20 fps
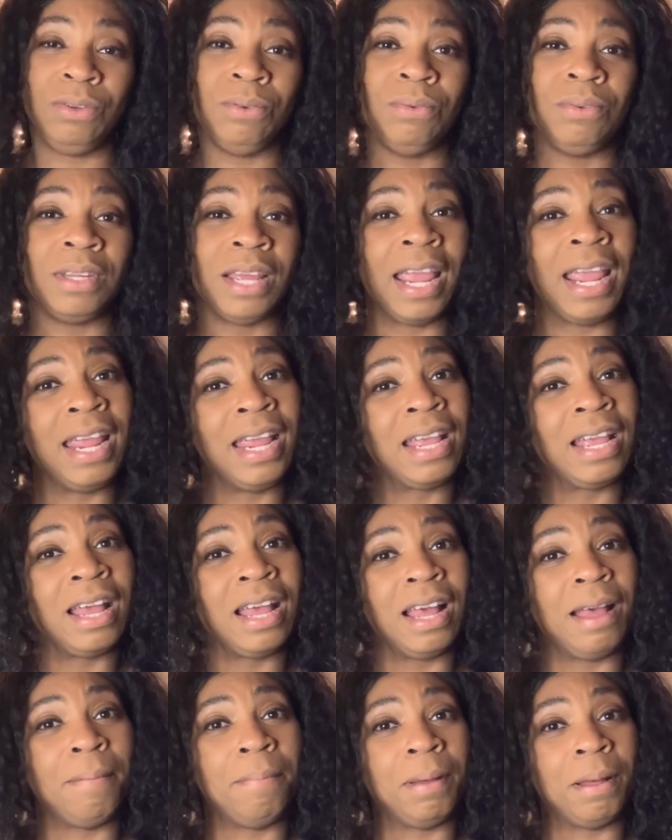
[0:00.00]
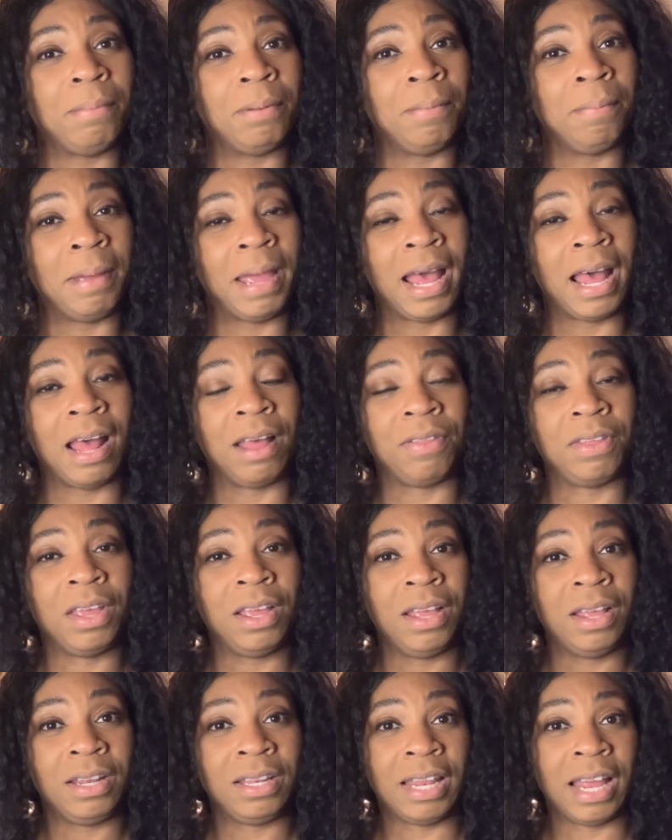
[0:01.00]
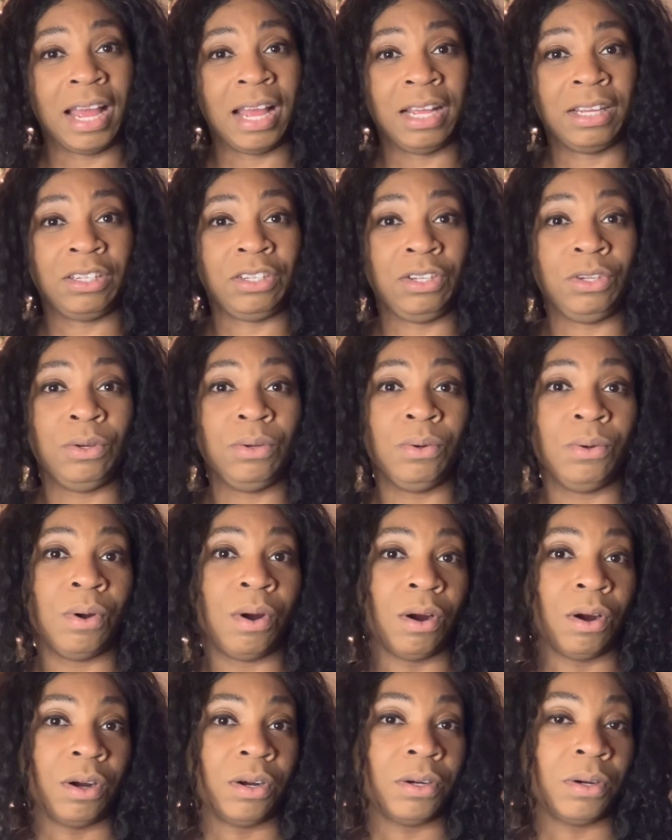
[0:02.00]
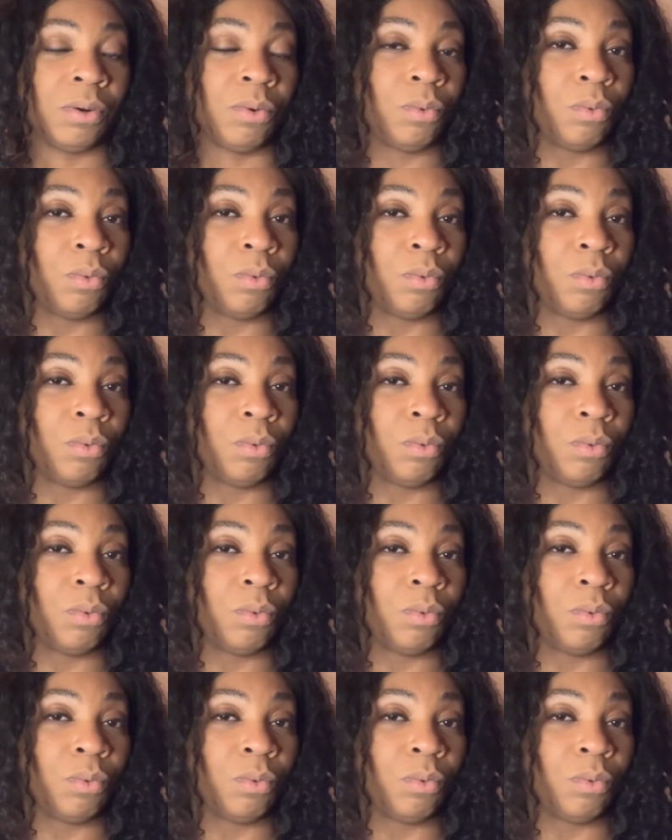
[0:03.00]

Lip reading: You take a bubble bath, that you are